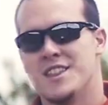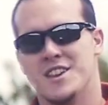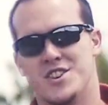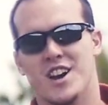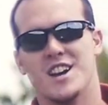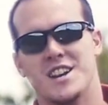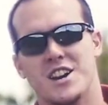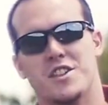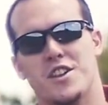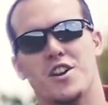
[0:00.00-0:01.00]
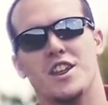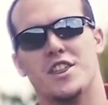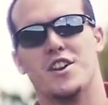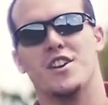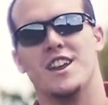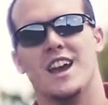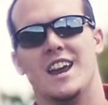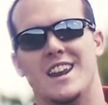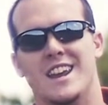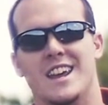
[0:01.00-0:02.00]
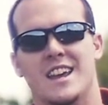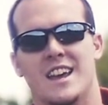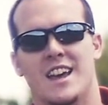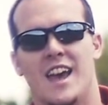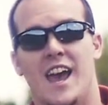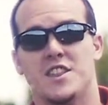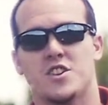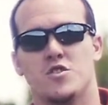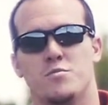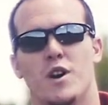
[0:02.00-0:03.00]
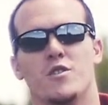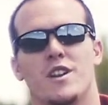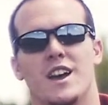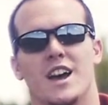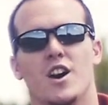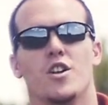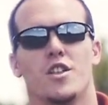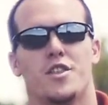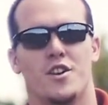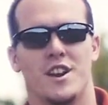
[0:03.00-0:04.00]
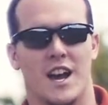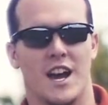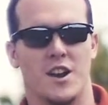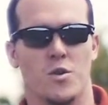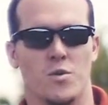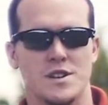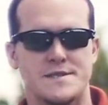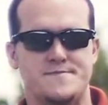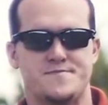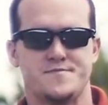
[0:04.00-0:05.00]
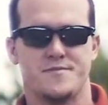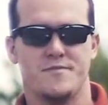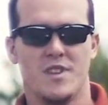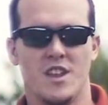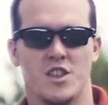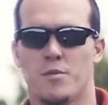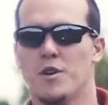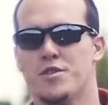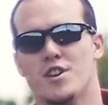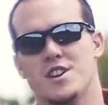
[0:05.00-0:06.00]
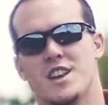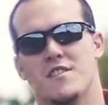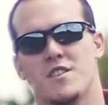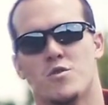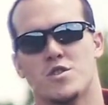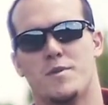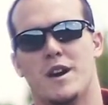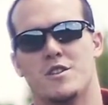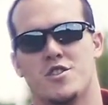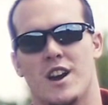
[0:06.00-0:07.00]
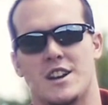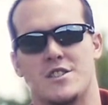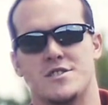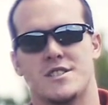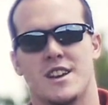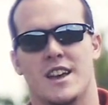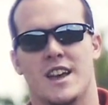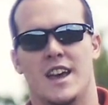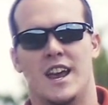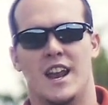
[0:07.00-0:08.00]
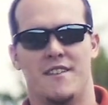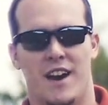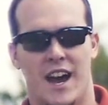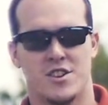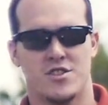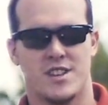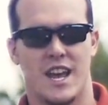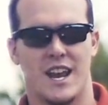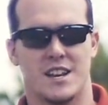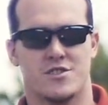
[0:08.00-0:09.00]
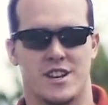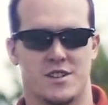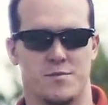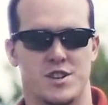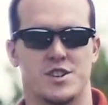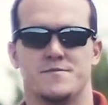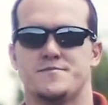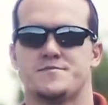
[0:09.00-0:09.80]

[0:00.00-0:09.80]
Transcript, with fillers: The John Deere 3038E and the Kubota L3901. They're both 37 horsepower tractors and have hydrostatic transmission.